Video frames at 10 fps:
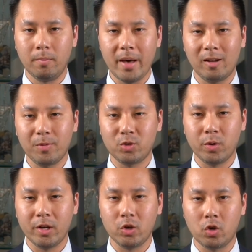The battle
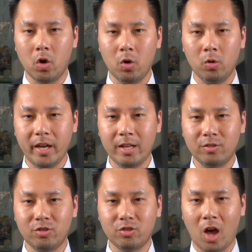between gold
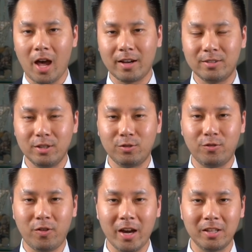and stocks is
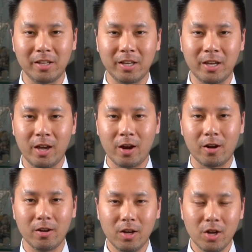finally
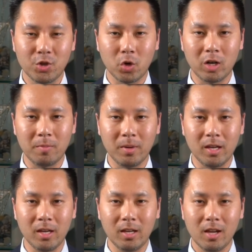here. Joining
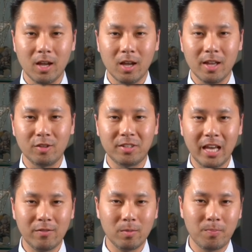me is
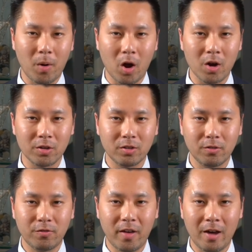David
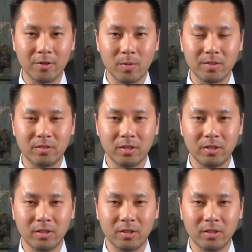Barse, founder and